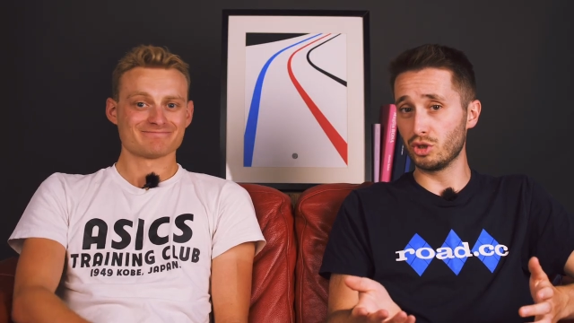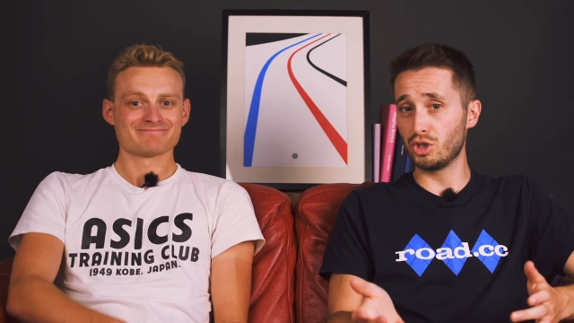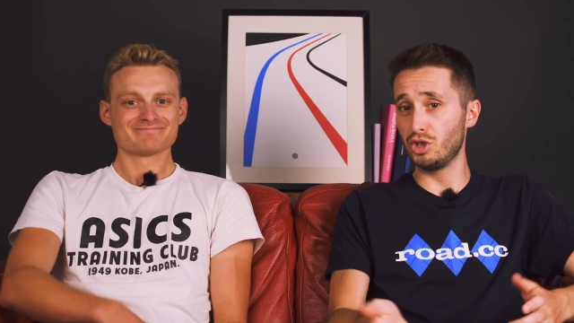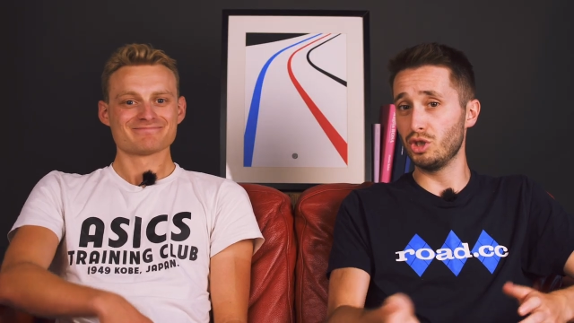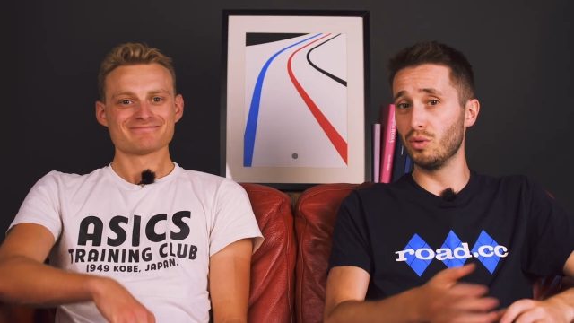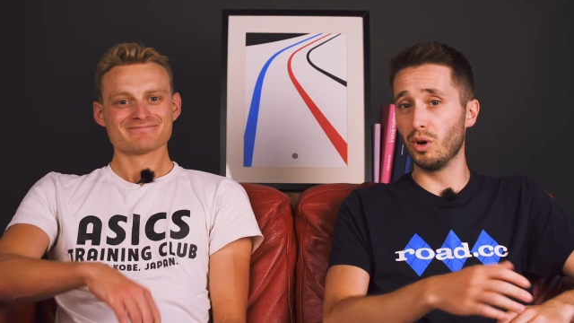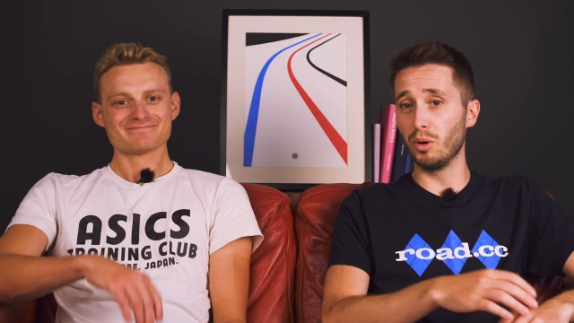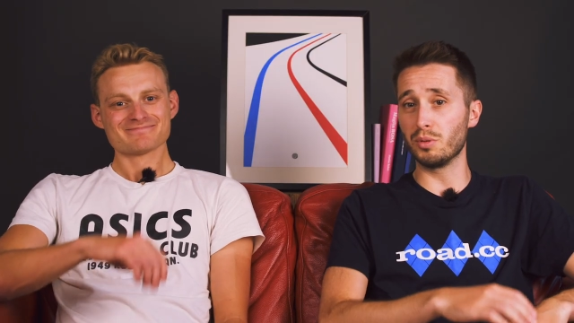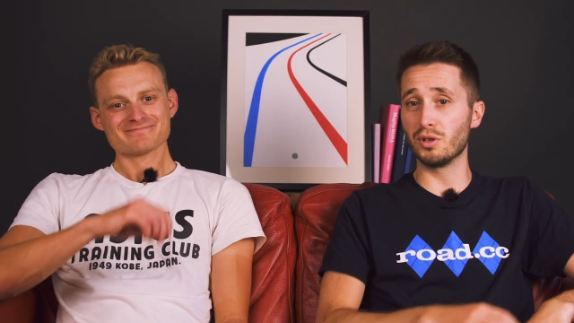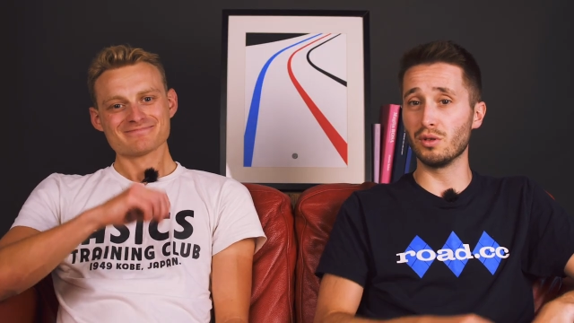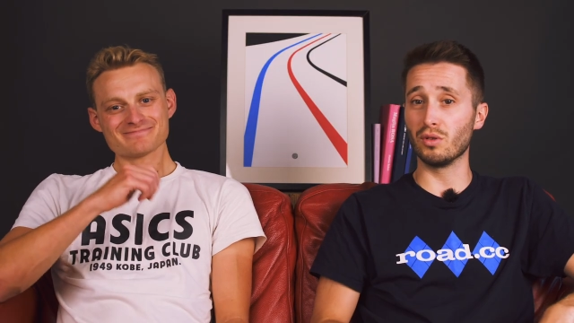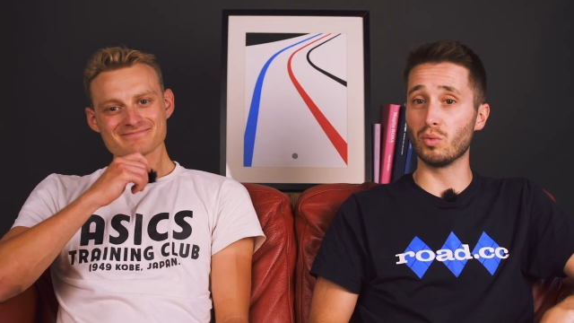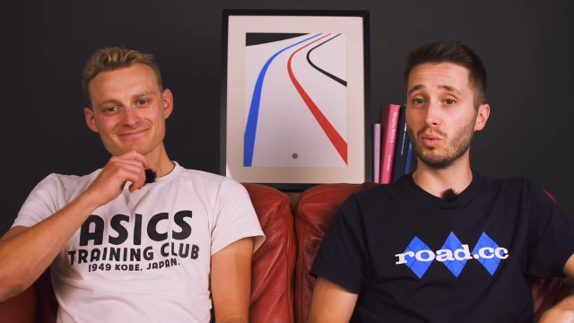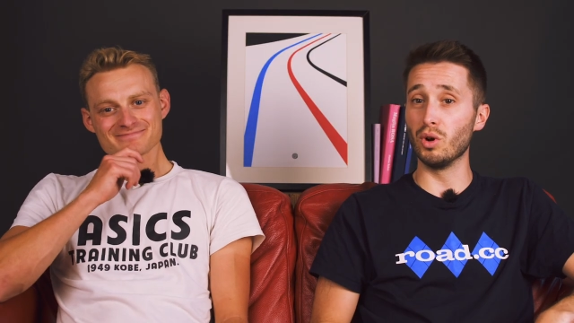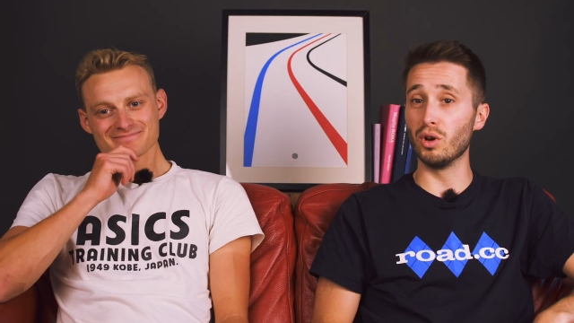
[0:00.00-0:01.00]
Speaker 1: shoe
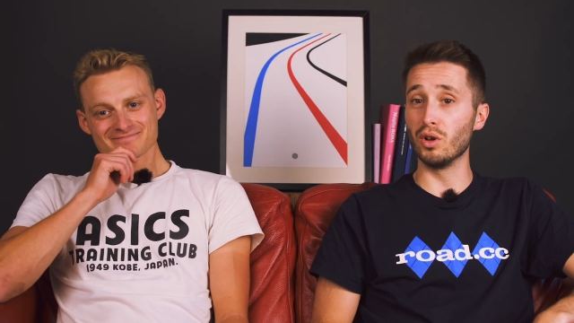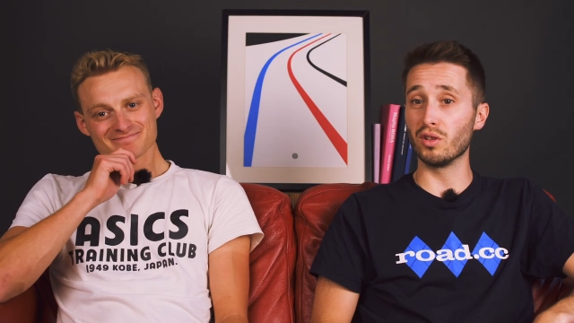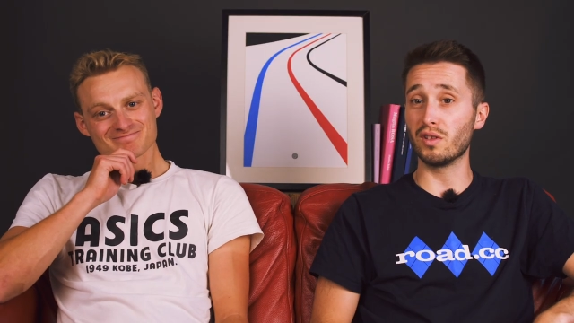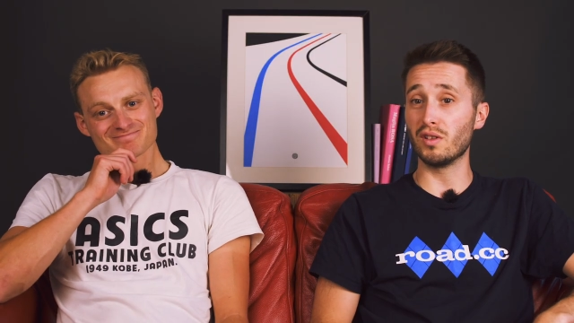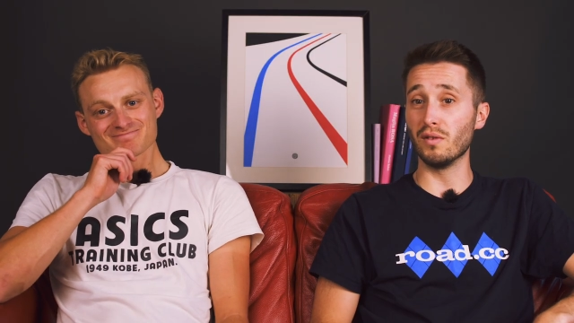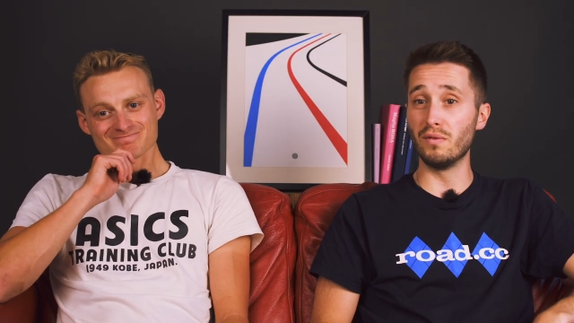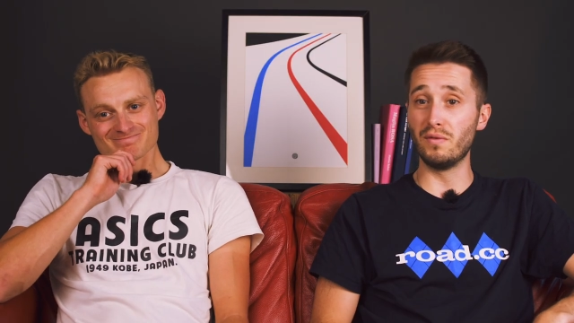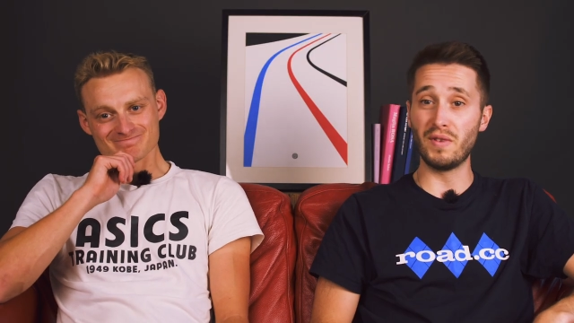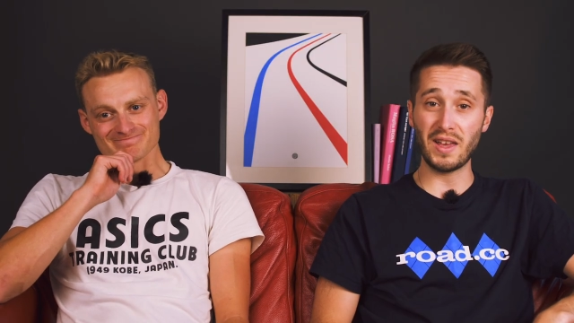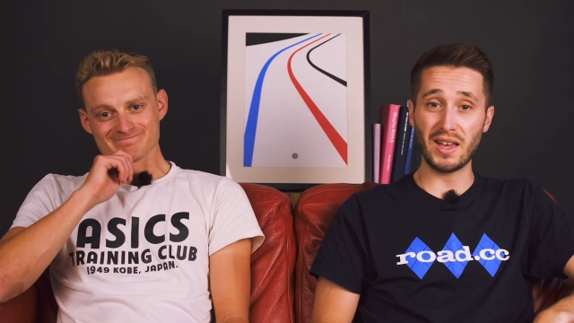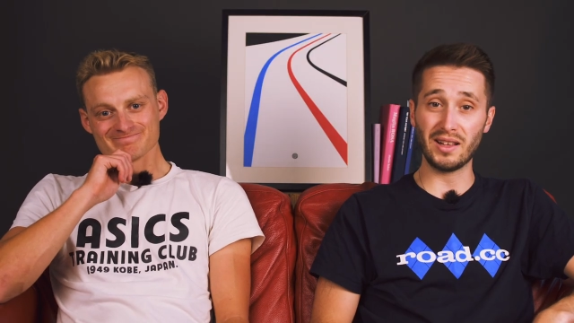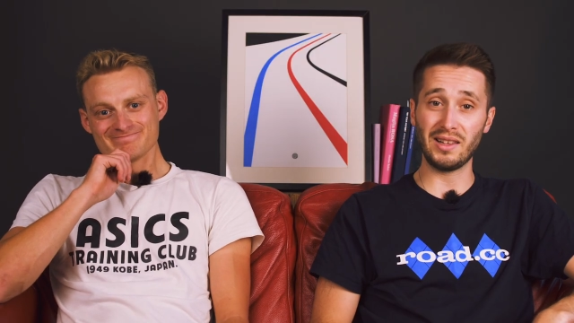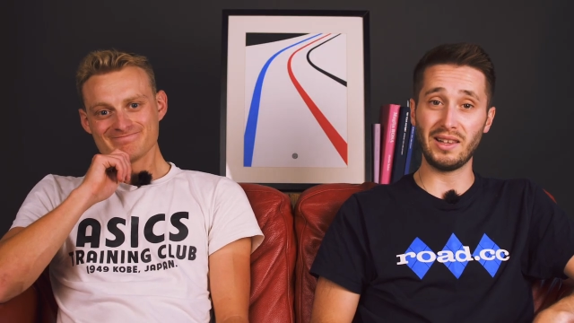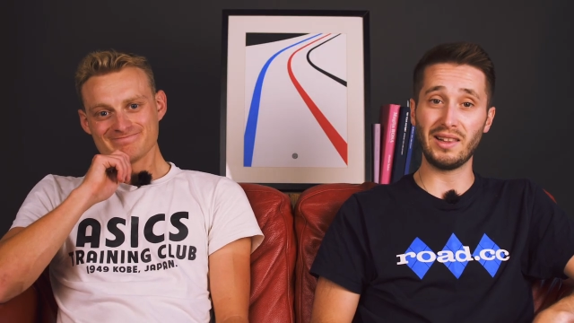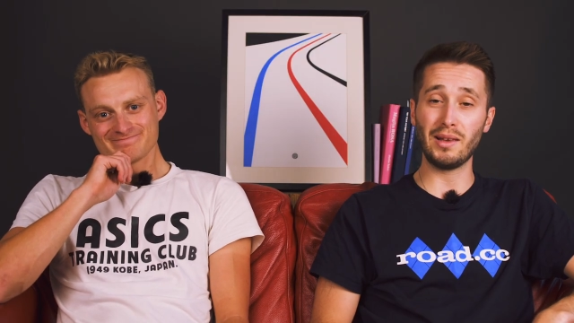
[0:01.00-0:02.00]
options were
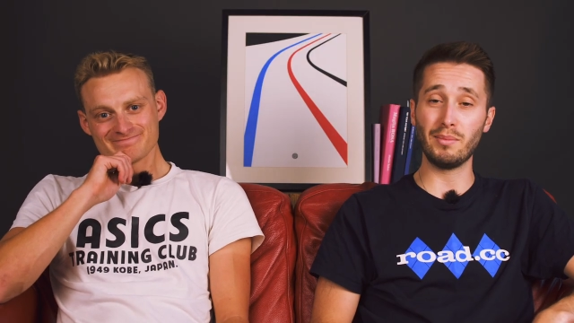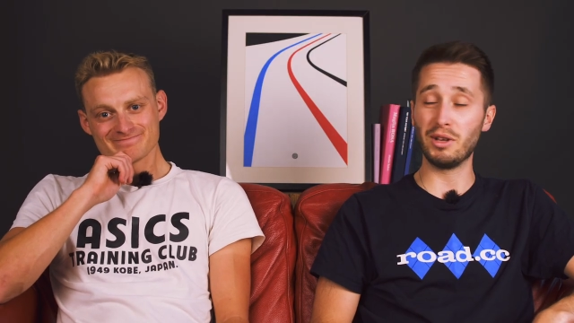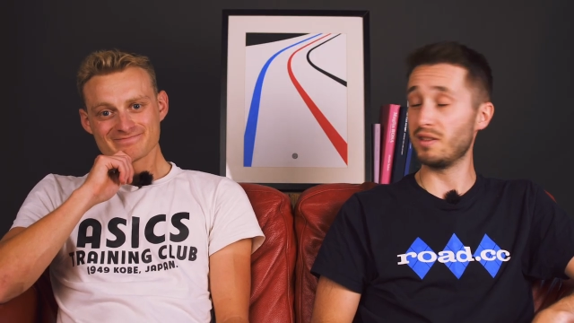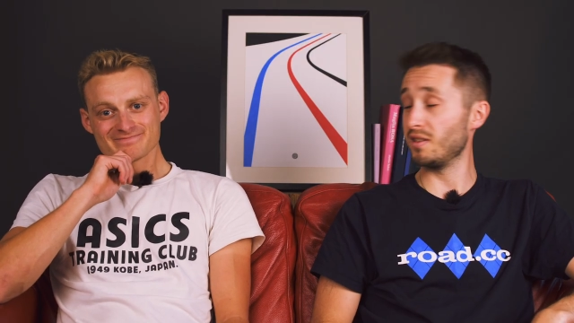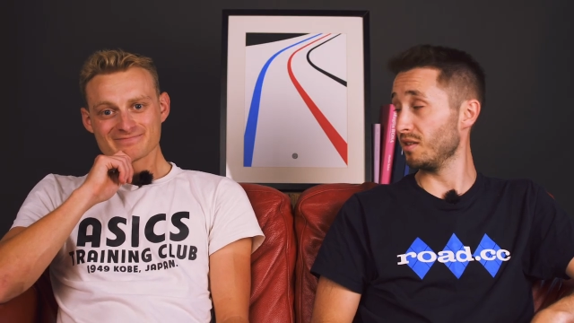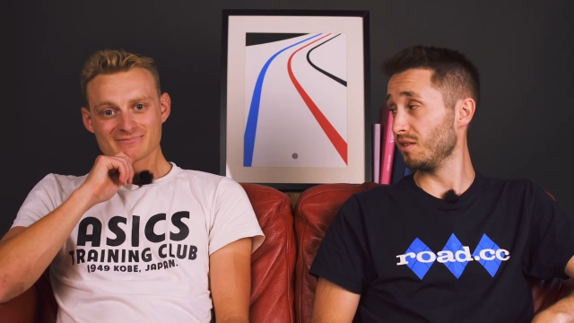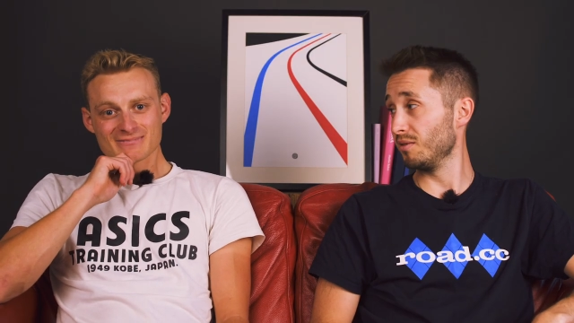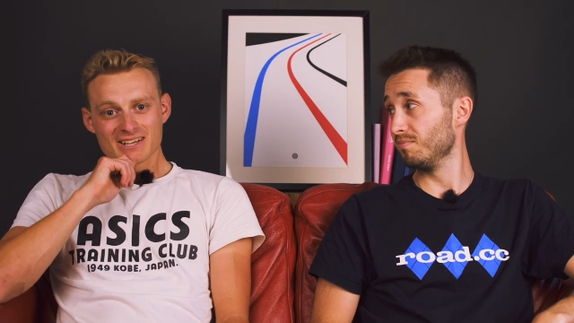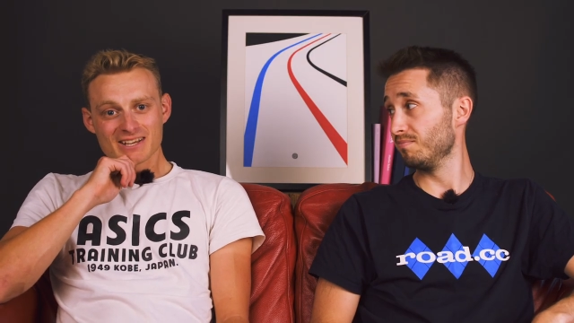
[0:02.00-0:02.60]
severely limited.